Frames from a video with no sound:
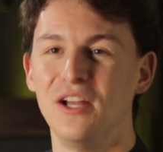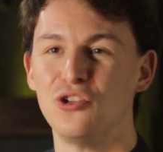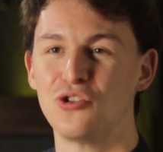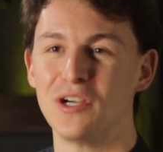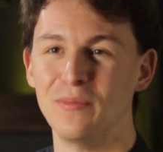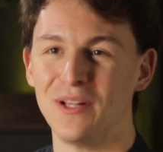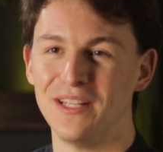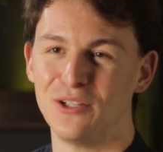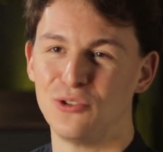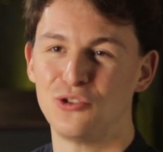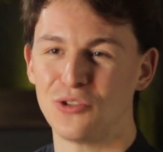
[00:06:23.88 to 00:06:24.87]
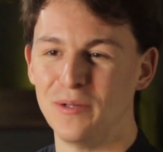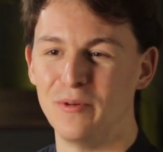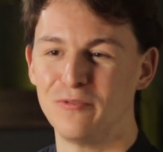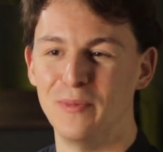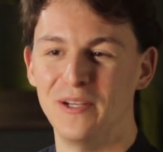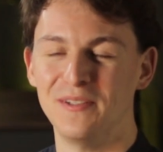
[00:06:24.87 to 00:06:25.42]
Dream a Little Dream
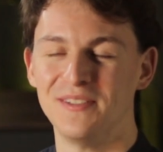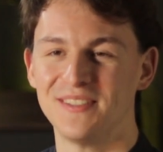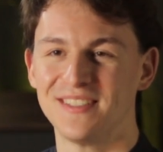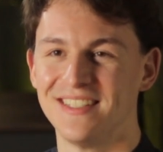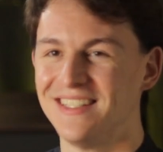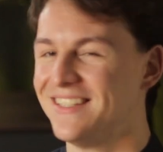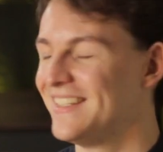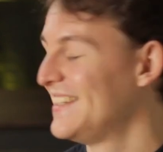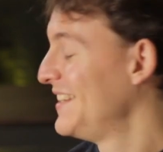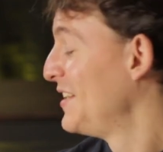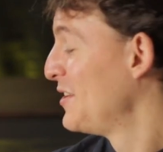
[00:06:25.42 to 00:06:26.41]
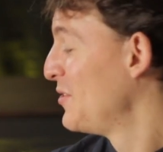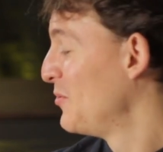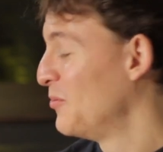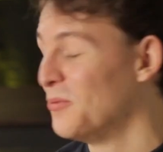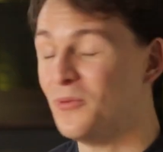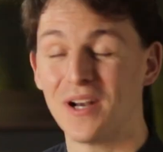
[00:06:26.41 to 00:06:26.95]
of Me.
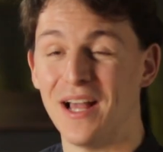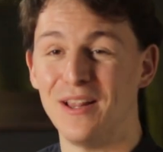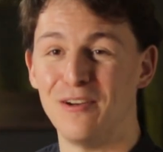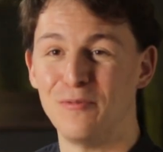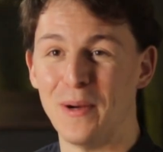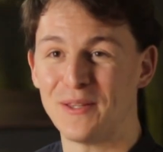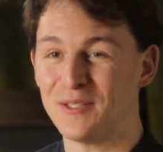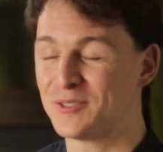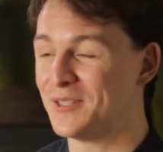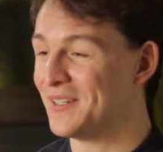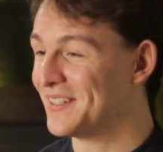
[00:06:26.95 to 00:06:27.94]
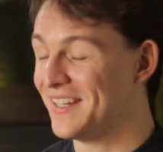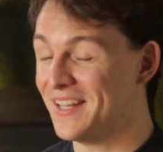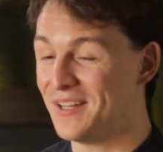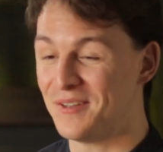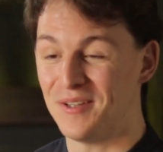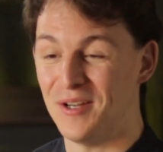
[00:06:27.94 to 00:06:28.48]
What I love about this song,
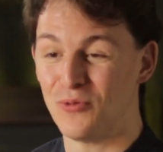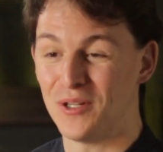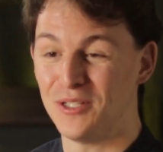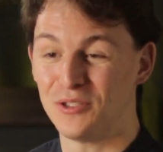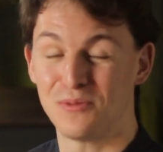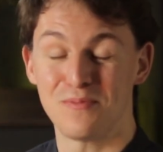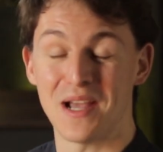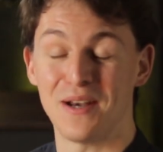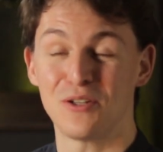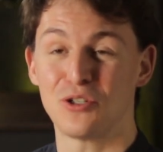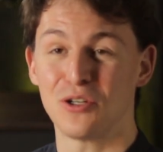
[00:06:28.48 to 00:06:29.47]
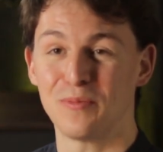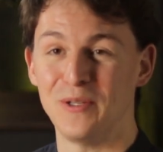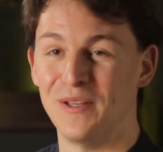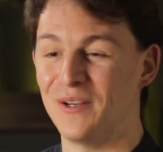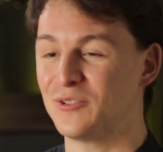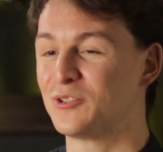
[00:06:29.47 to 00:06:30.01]
it really kind of took me
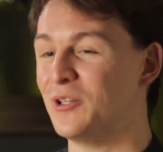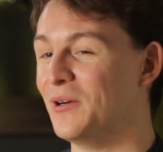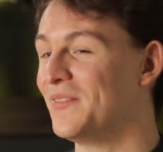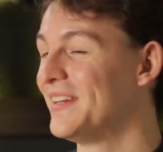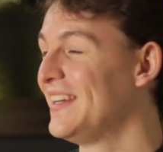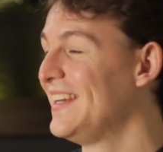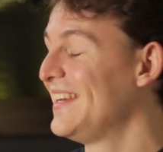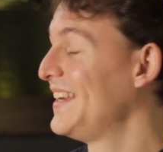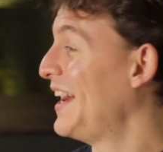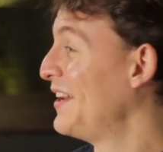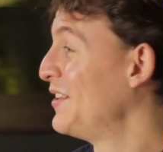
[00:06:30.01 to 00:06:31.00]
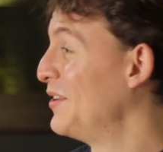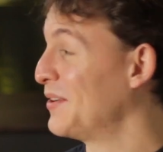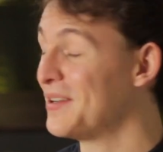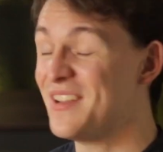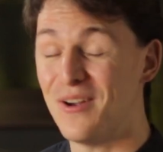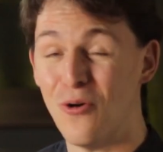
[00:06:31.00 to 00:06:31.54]
there. So the
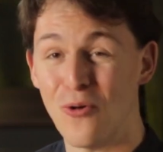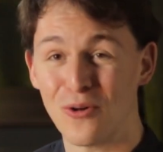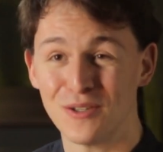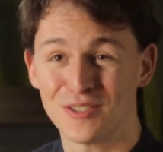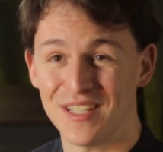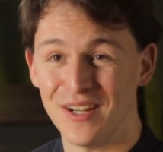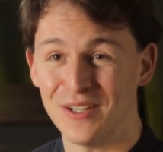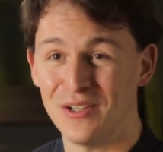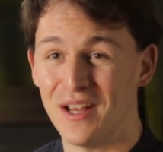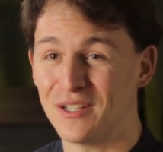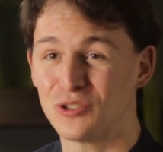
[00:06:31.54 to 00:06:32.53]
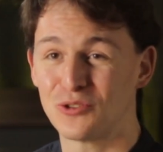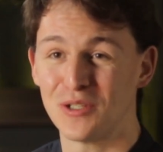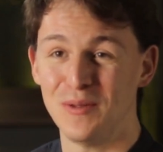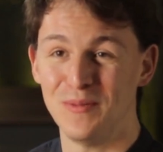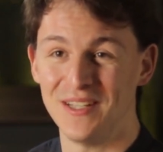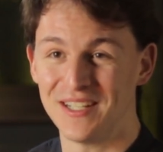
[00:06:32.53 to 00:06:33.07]
horns sounded
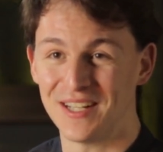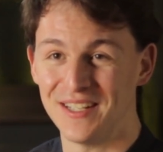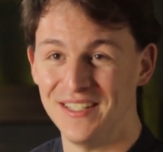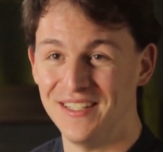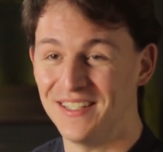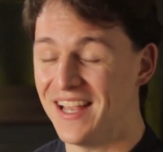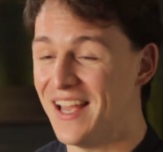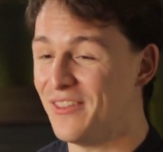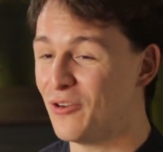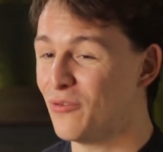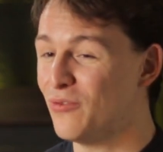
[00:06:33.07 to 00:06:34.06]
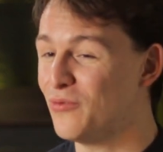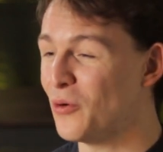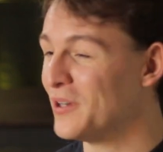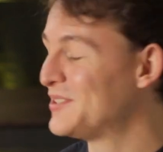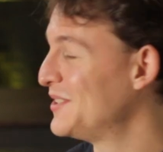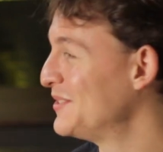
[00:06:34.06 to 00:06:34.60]
extremely clean, and their
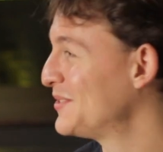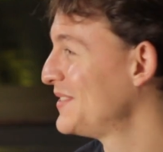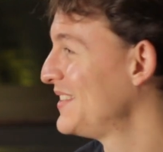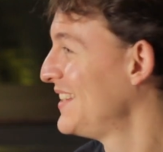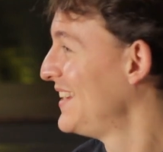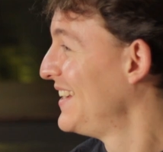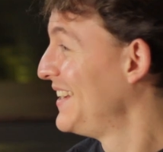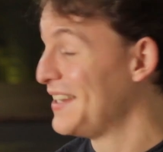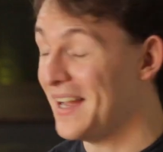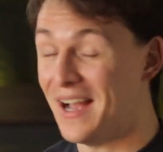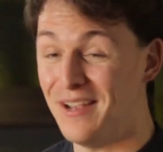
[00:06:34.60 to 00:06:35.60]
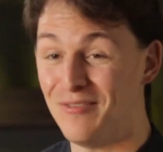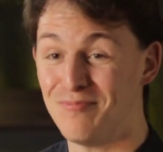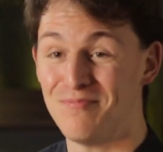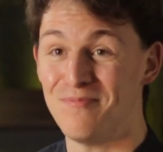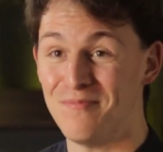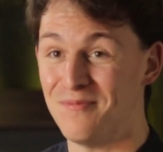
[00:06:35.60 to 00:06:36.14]
voices,
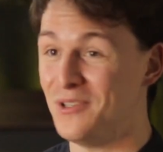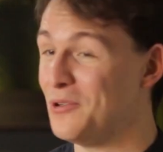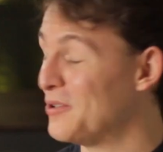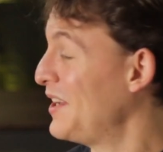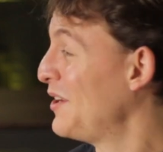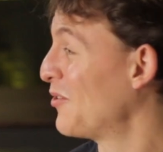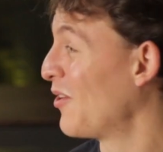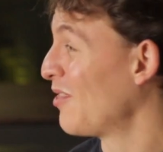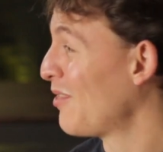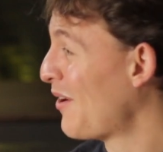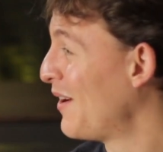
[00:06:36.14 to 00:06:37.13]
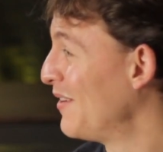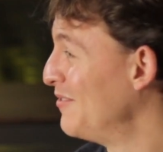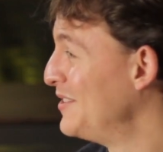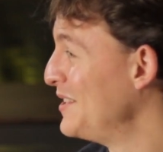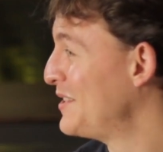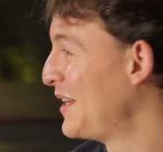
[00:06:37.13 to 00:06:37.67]
you could hear a lot of
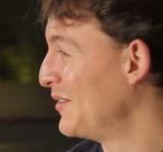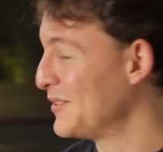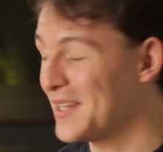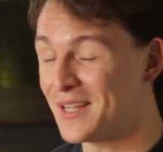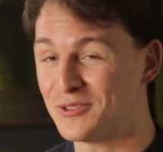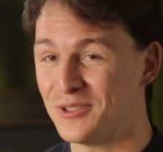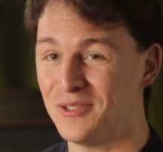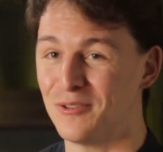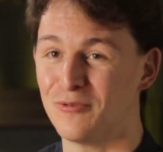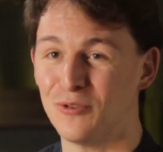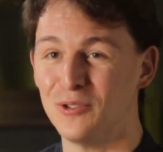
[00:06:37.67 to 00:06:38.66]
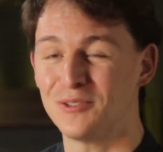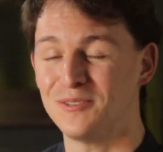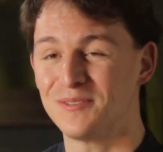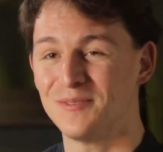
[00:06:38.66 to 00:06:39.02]
detail and texture in their voices.